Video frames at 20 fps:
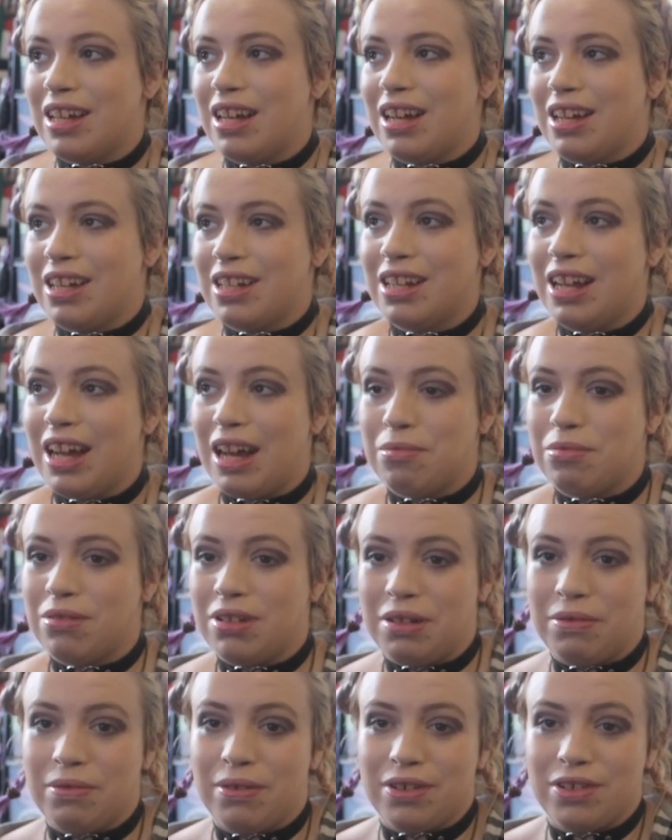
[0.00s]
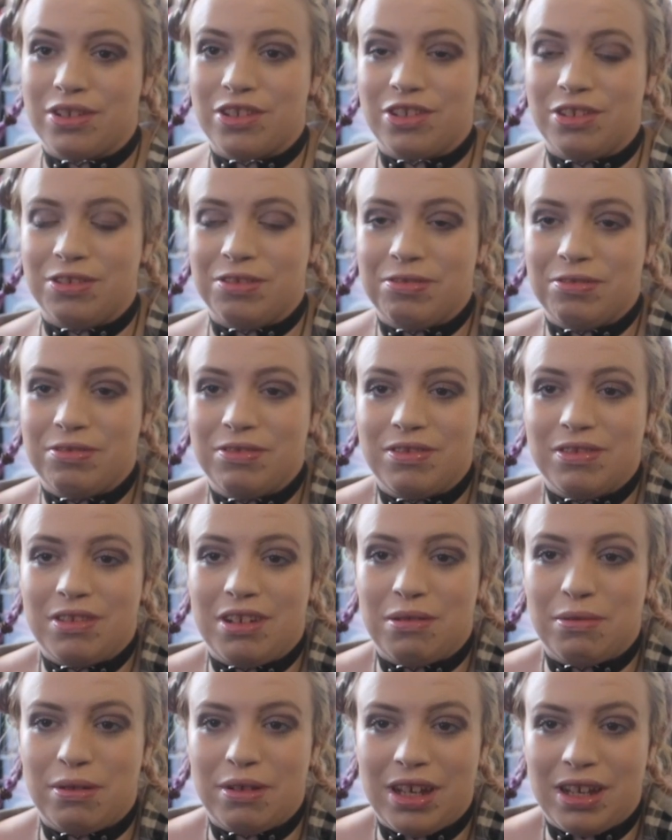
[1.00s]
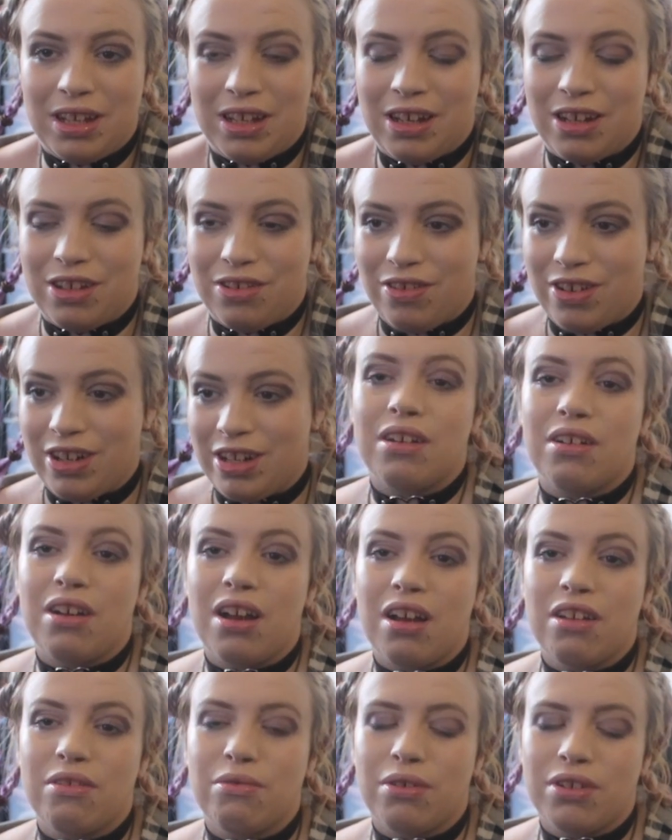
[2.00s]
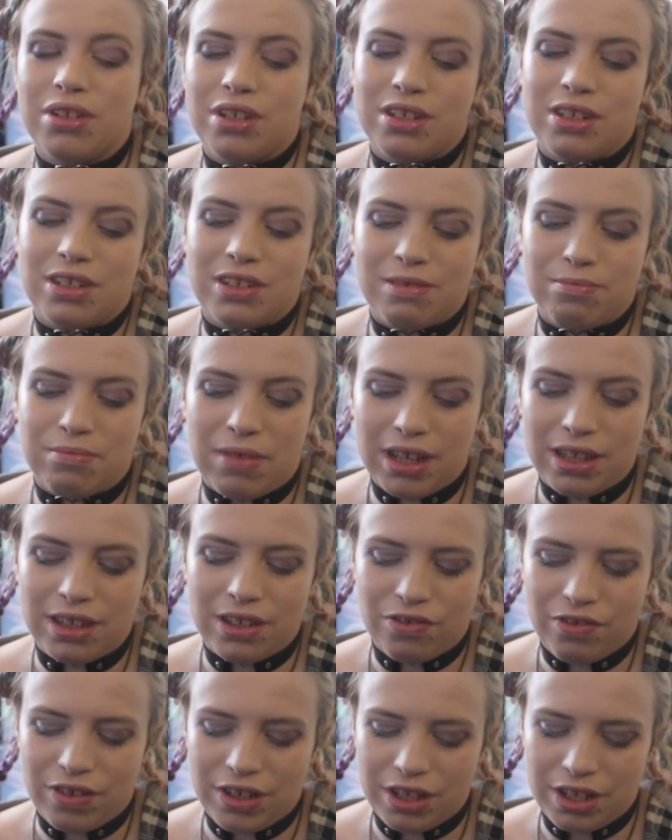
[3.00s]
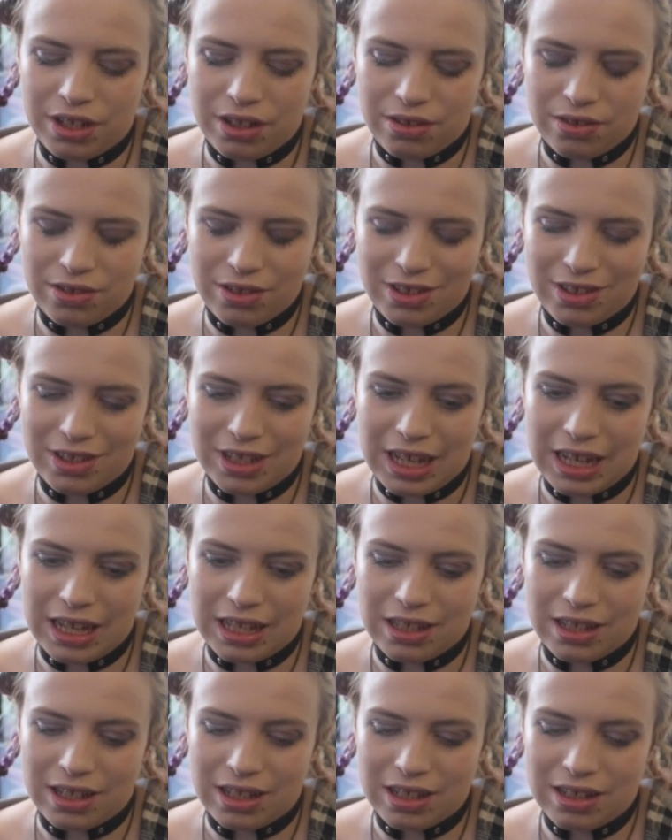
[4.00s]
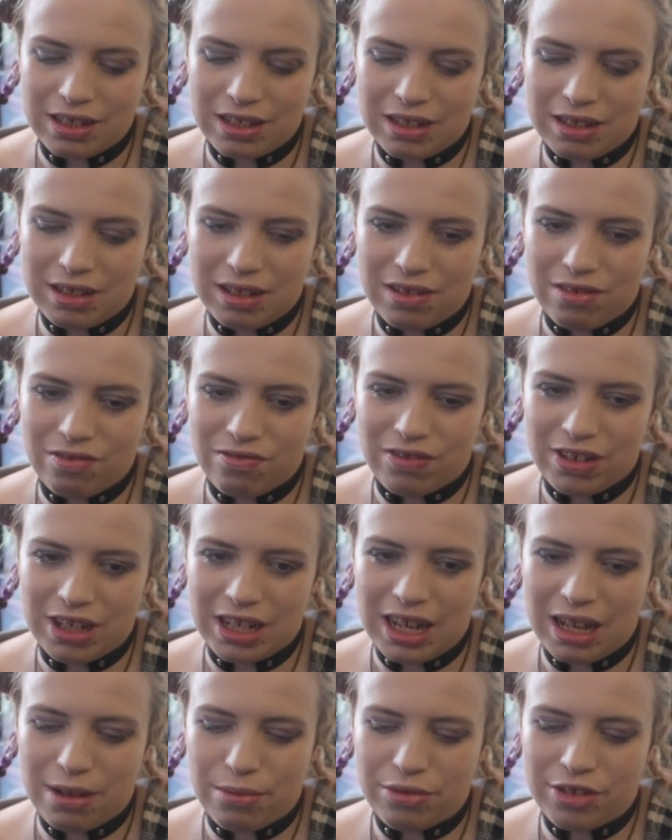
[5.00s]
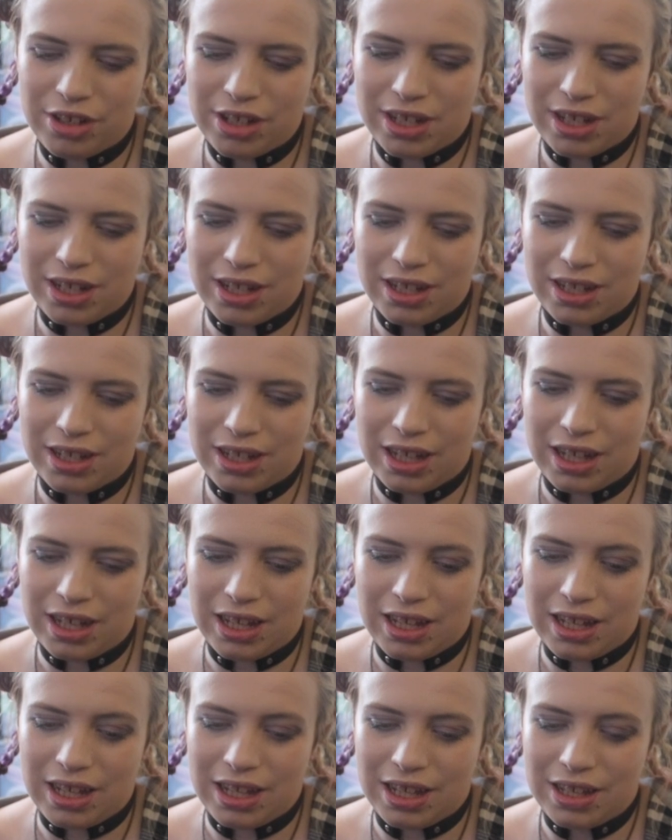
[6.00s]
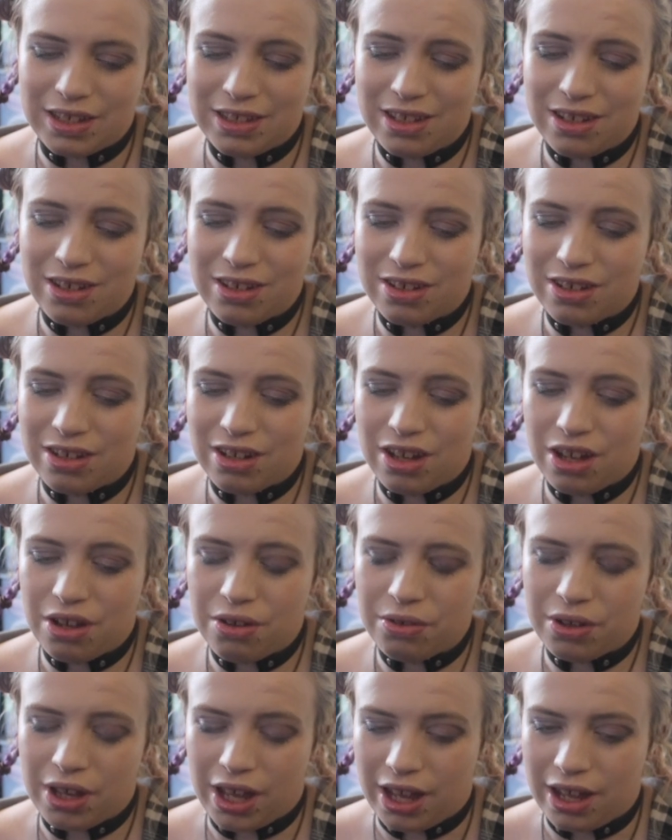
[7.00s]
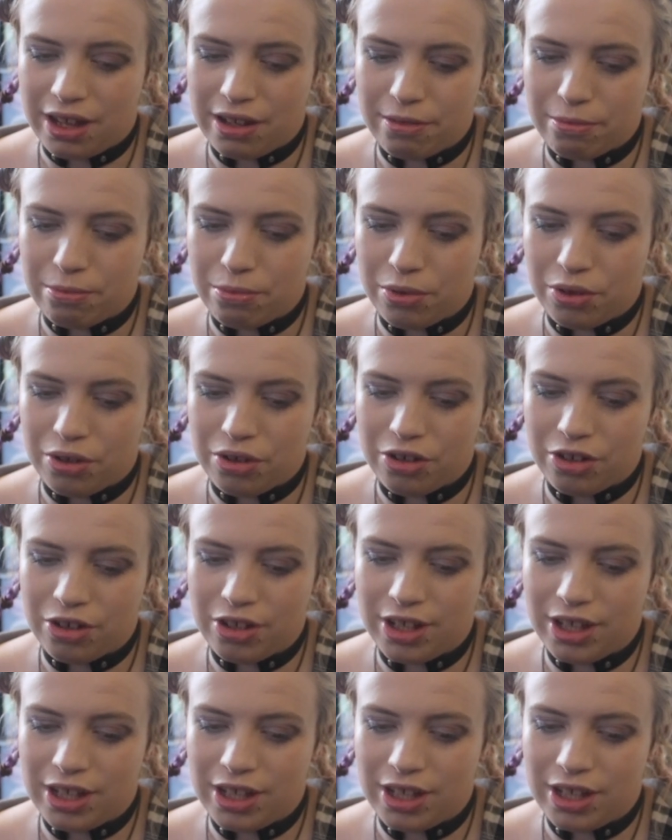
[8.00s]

I can happily watch stuff on my hard drive. I wanted to make this video to say that relapsing isn't okay, but